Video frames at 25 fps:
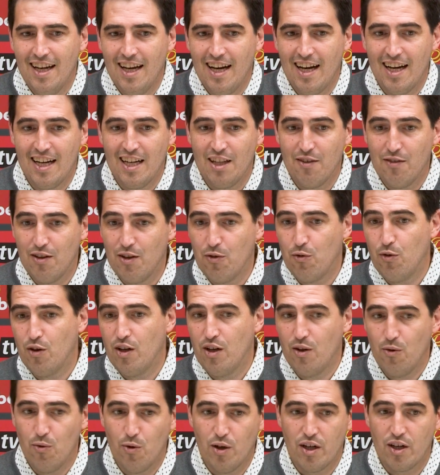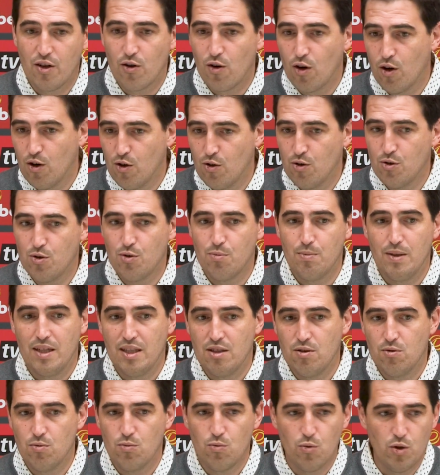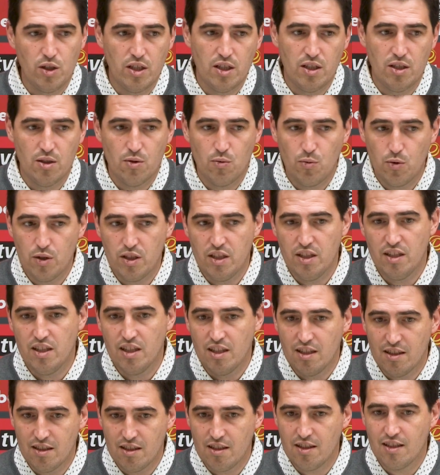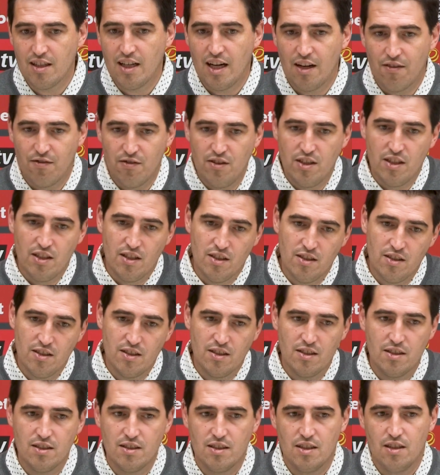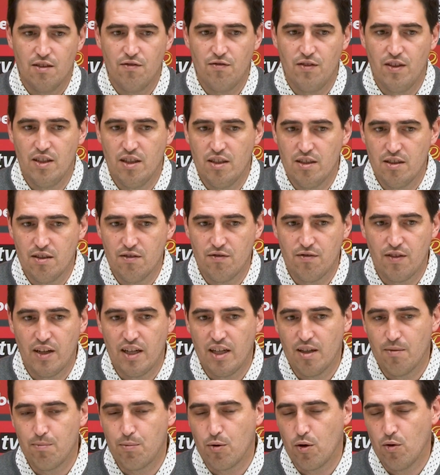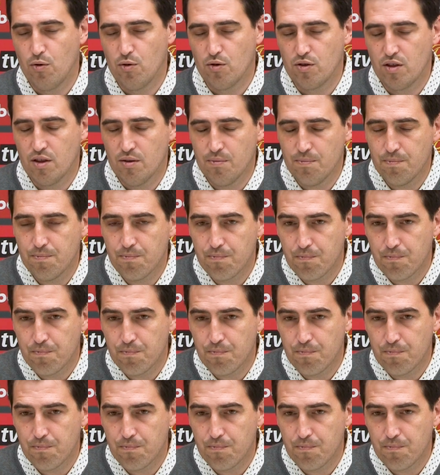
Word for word: And even we were close, but we, we didn't have the, the, the final product. No?